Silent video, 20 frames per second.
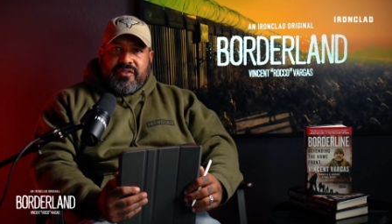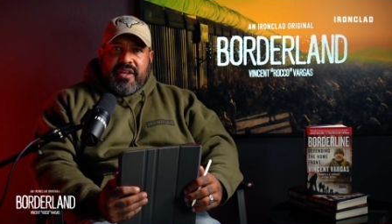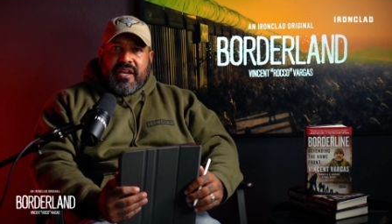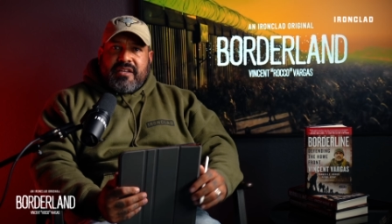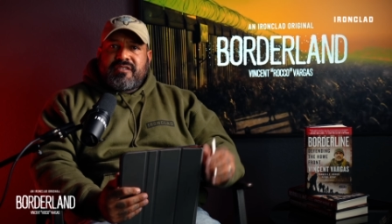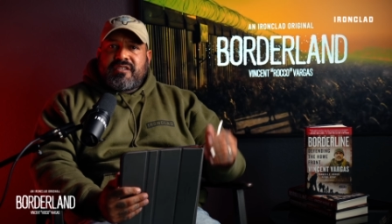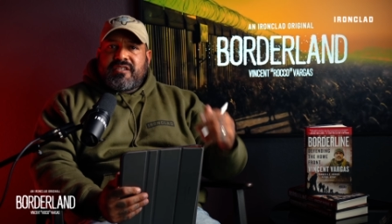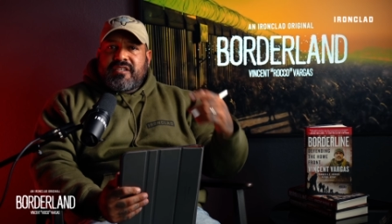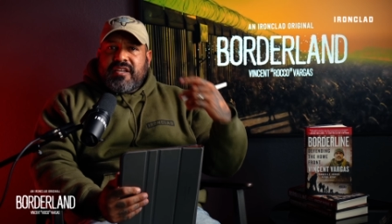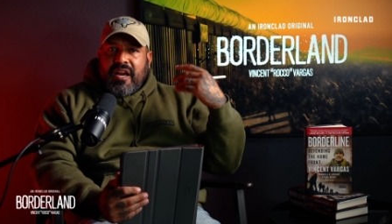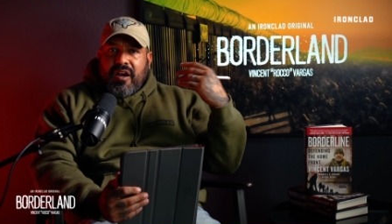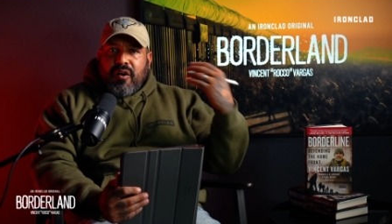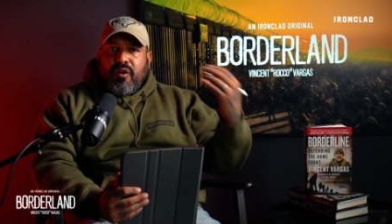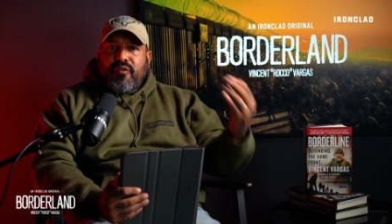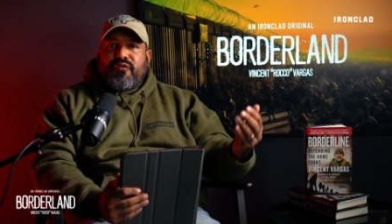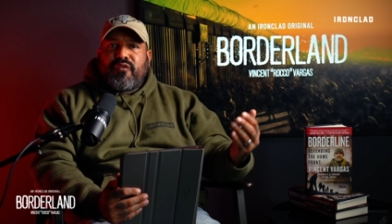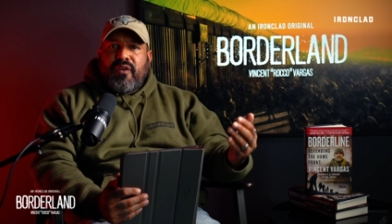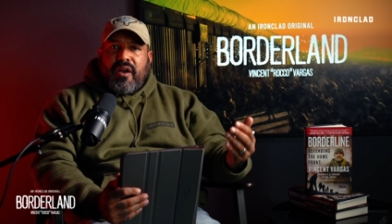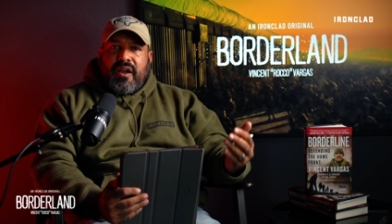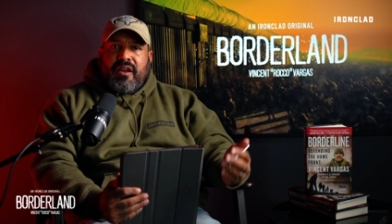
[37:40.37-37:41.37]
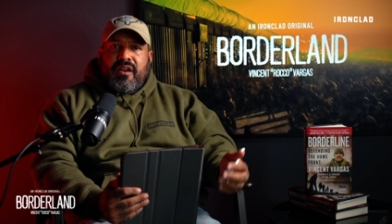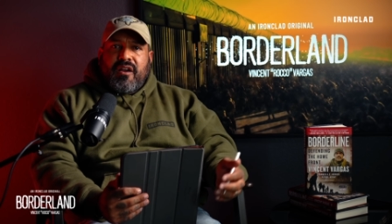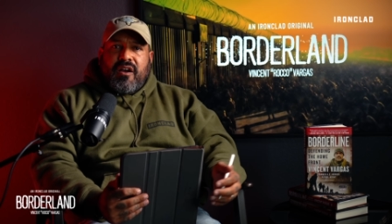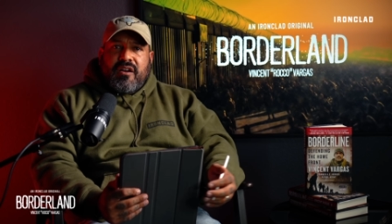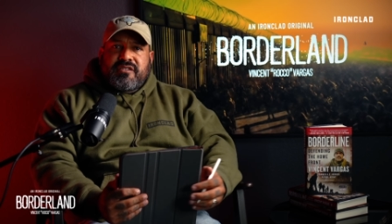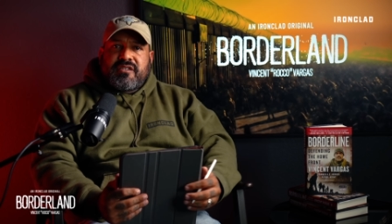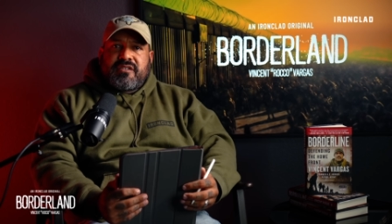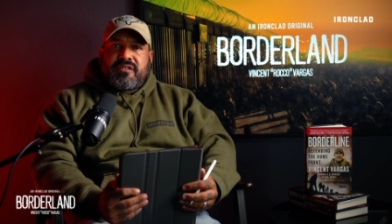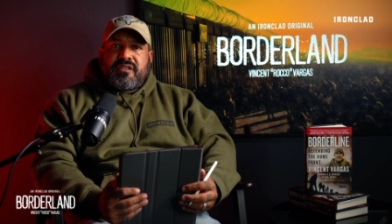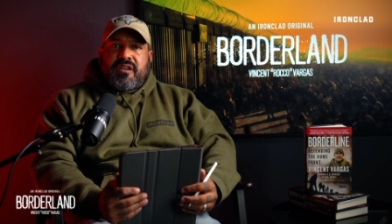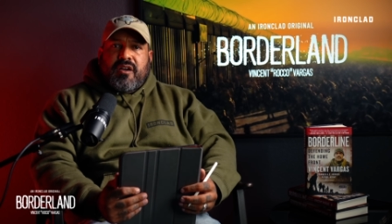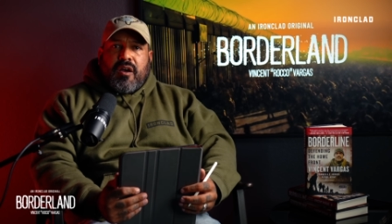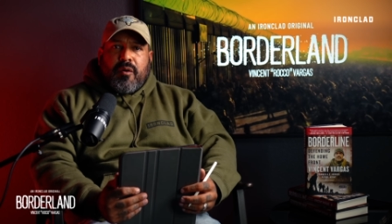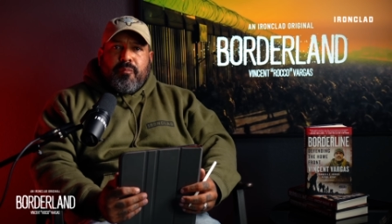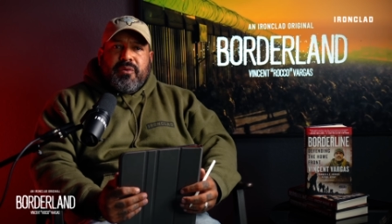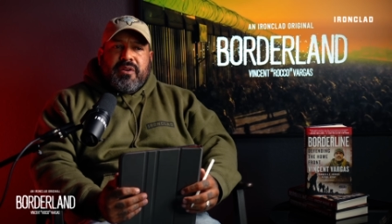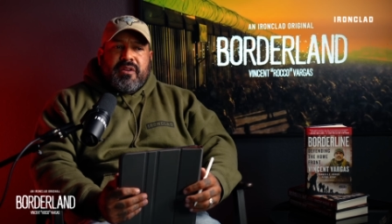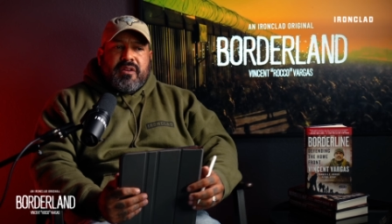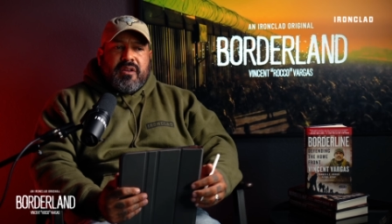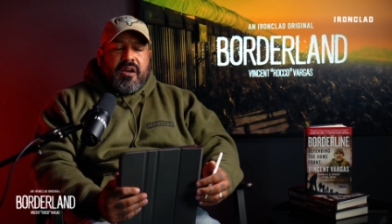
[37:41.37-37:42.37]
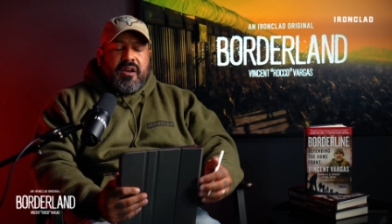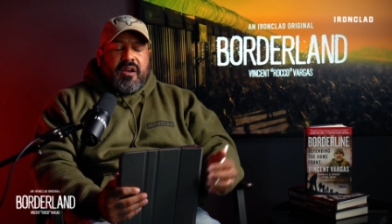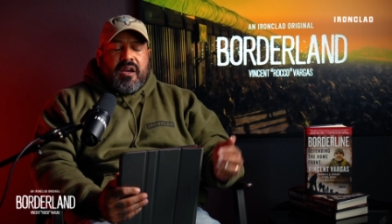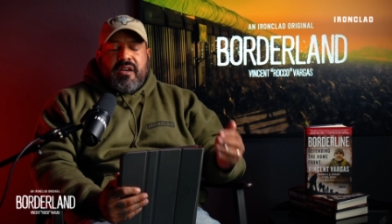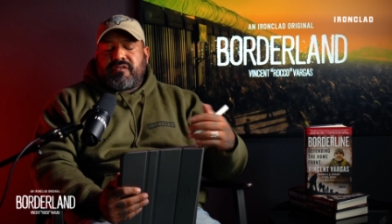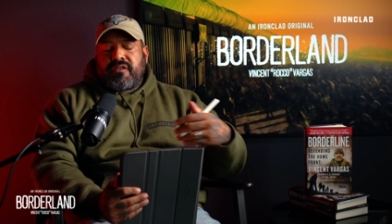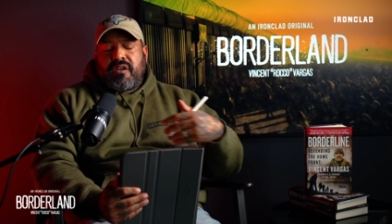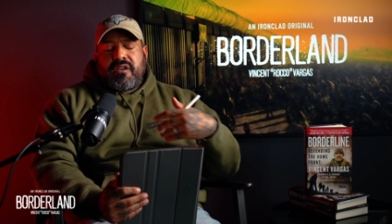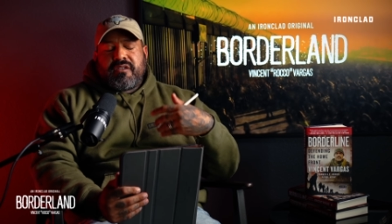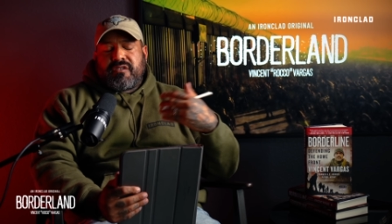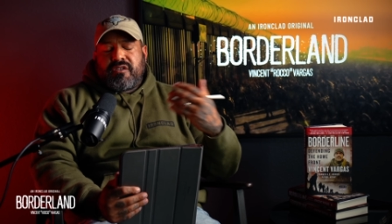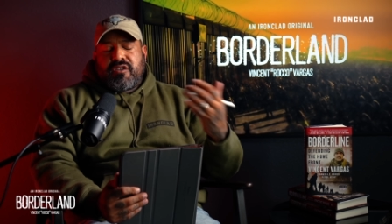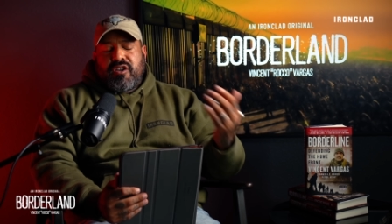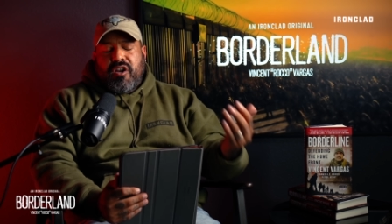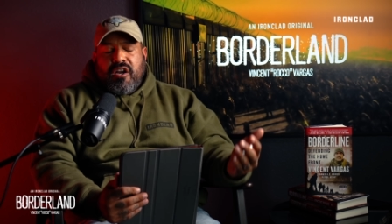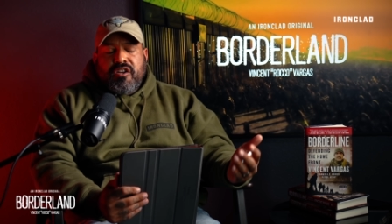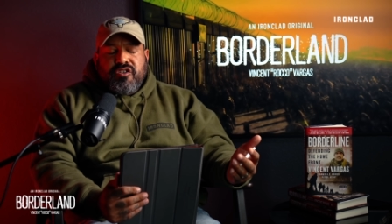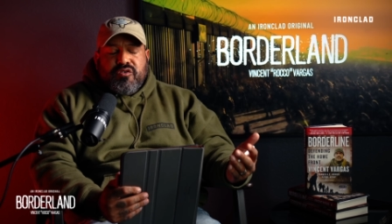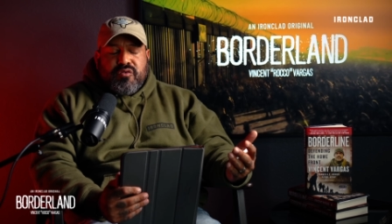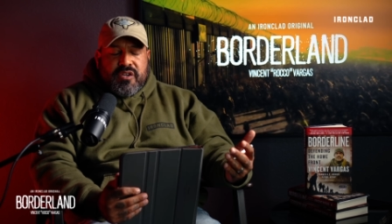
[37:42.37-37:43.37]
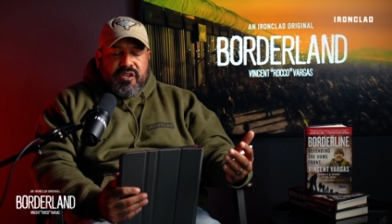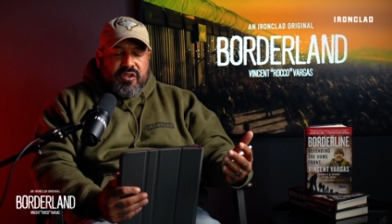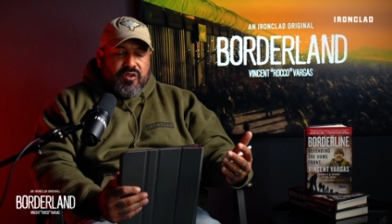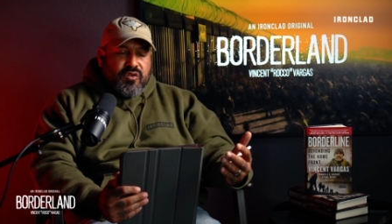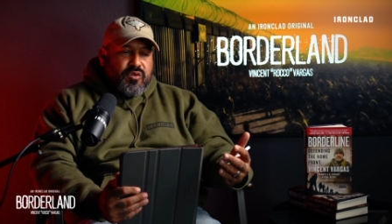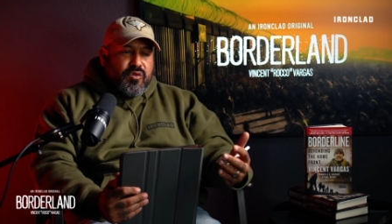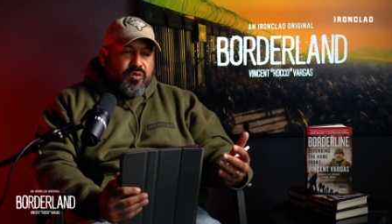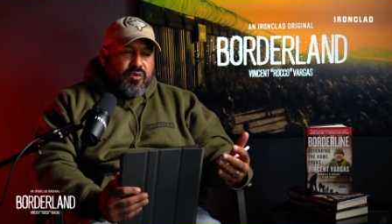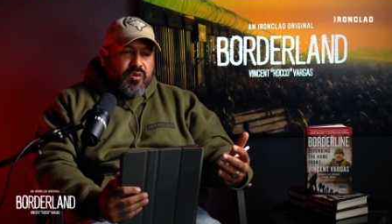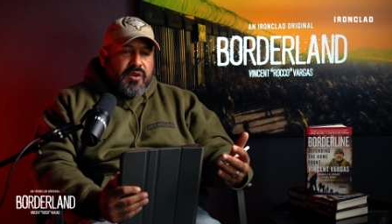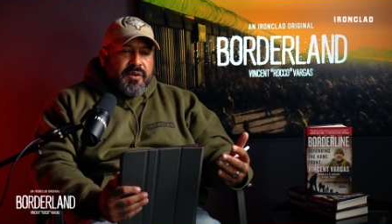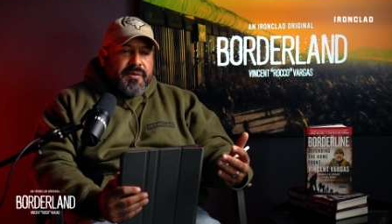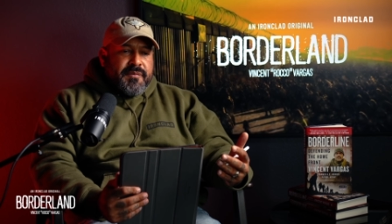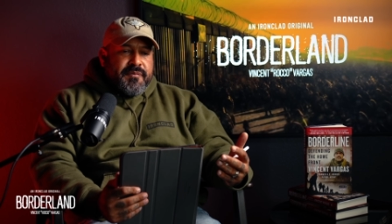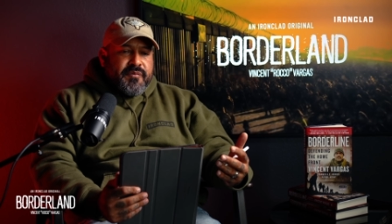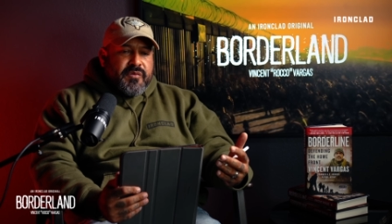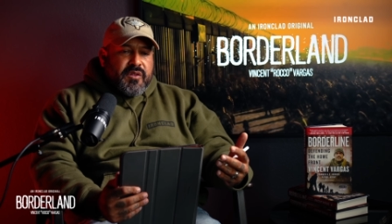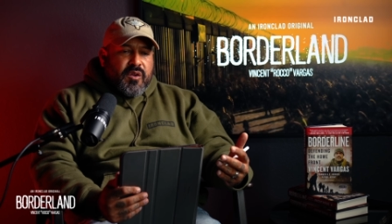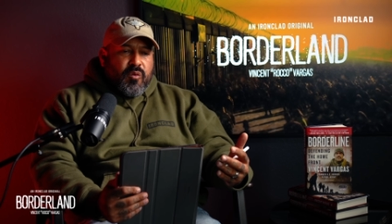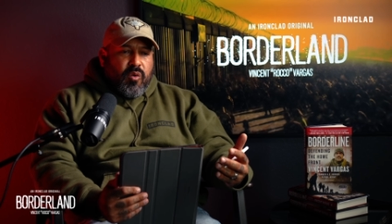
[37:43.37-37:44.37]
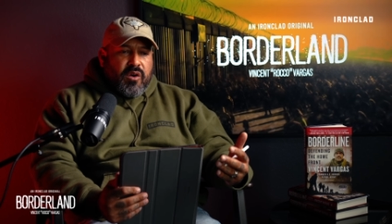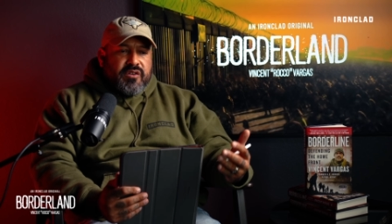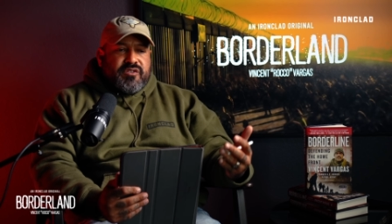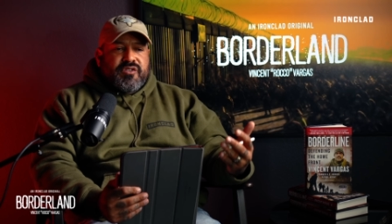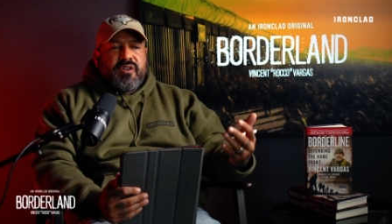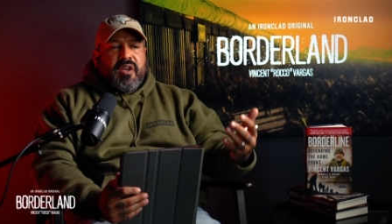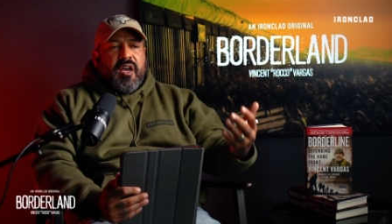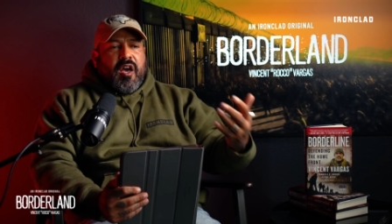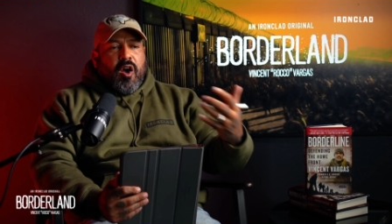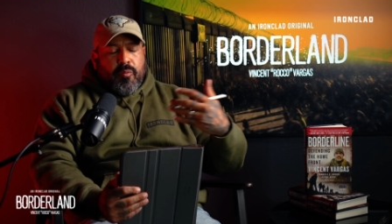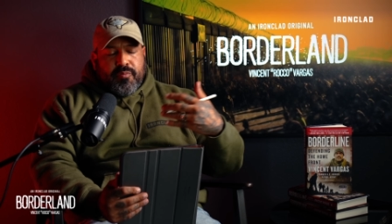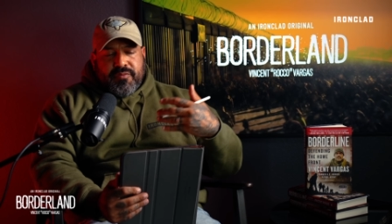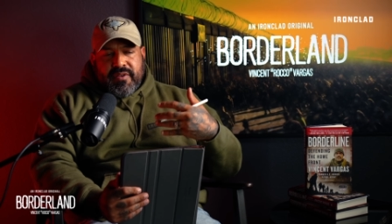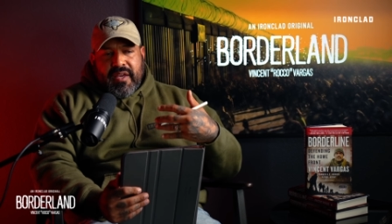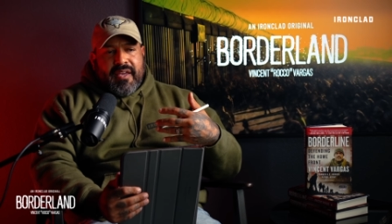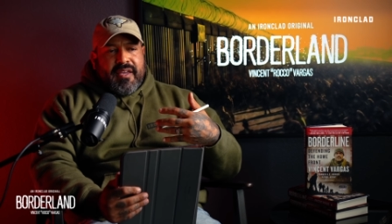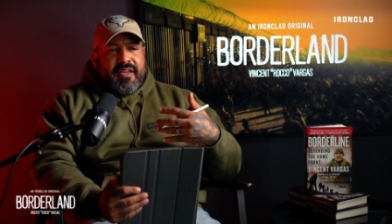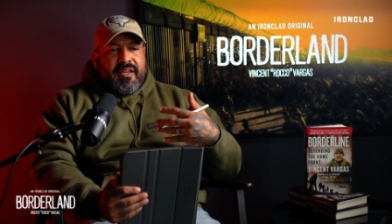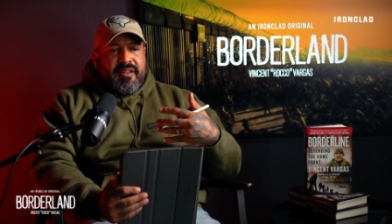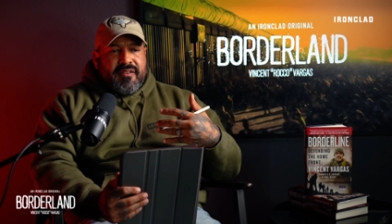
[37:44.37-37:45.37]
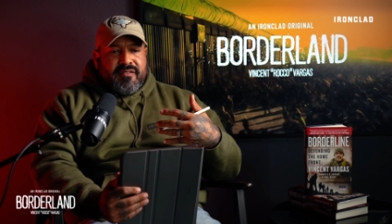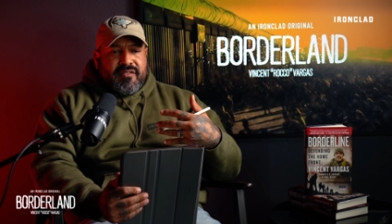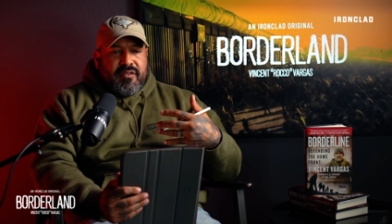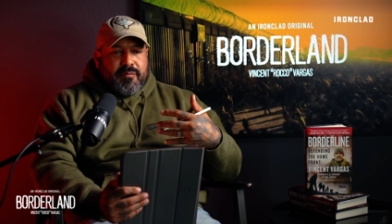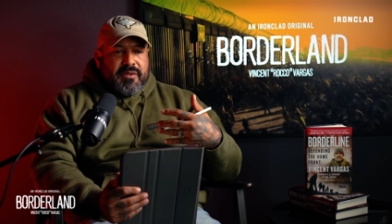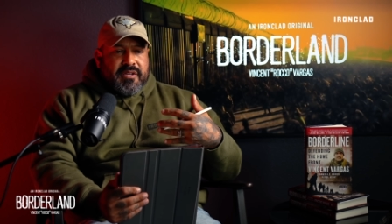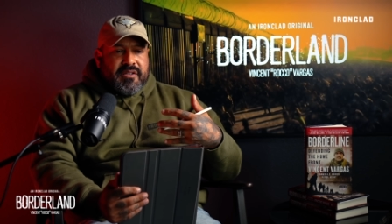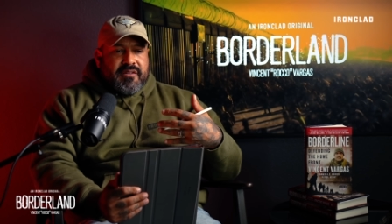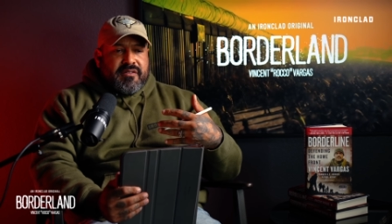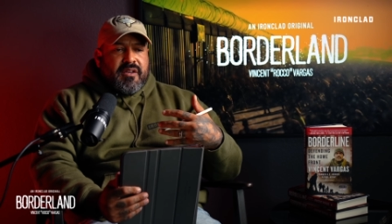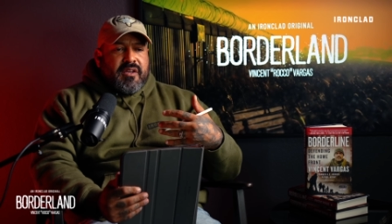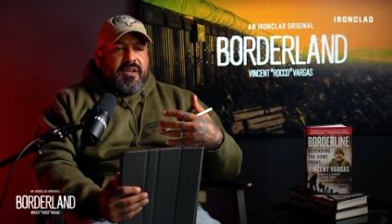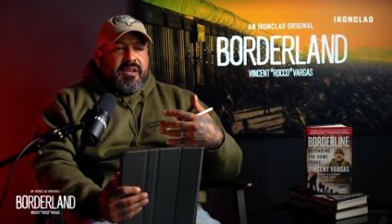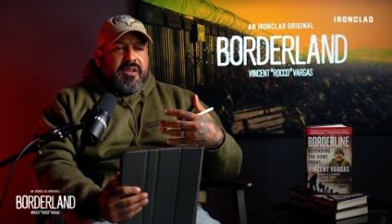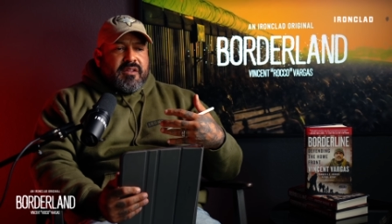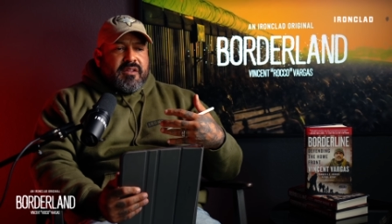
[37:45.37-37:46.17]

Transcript: That's terrifying. Us as a company, as as a country who wants to help take in some of these